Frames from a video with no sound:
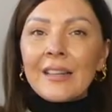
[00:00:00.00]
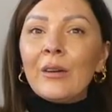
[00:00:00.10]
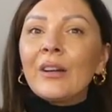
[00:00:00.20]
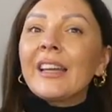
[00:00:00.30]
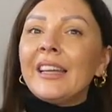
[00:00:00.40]

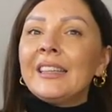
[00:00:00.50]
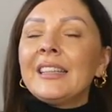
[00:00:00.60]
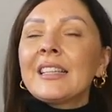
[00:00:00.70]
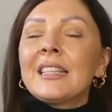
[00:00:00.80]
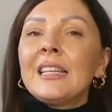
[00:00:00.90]
look, it
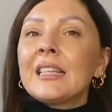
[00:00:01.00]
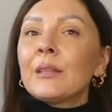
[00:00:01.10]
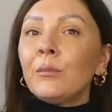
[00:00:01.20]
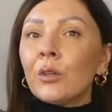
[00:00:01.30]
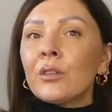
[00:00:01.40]
is this
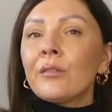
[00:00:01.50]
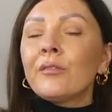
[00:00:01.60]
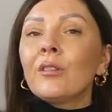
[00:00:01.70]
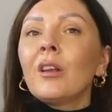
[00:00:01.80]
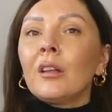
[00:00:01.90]

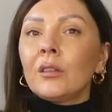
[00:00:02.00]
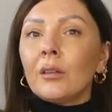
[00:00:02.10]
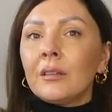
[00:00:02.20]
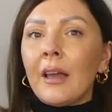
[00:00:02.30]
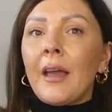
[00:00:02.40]
beautiful
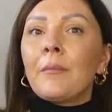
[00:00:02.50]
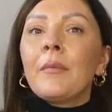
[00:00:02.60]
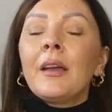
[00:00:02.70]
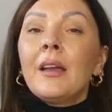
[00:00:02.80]
totem